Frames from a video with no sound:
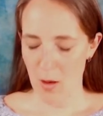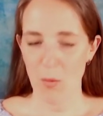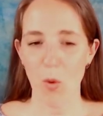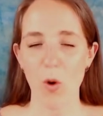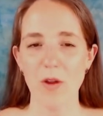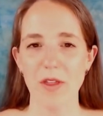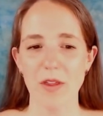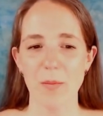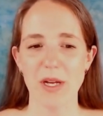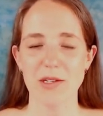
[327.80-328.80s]
More than
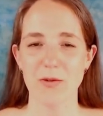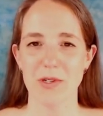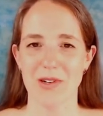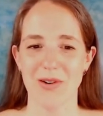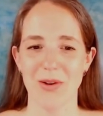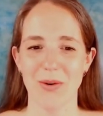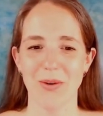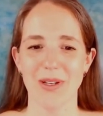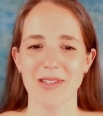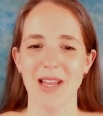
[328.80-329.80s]
the bus routes are new.
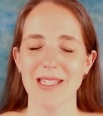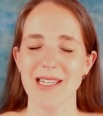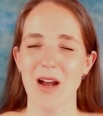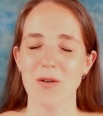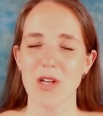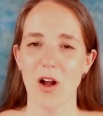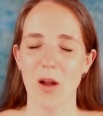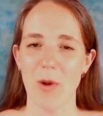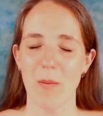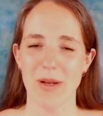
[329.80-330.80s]
Let's now talk
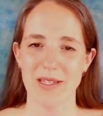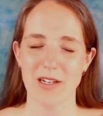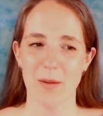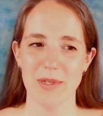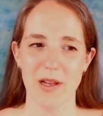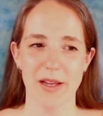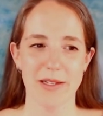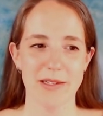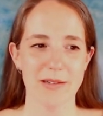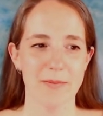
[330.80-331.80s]
about bus stop
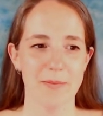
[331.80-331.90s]
signs.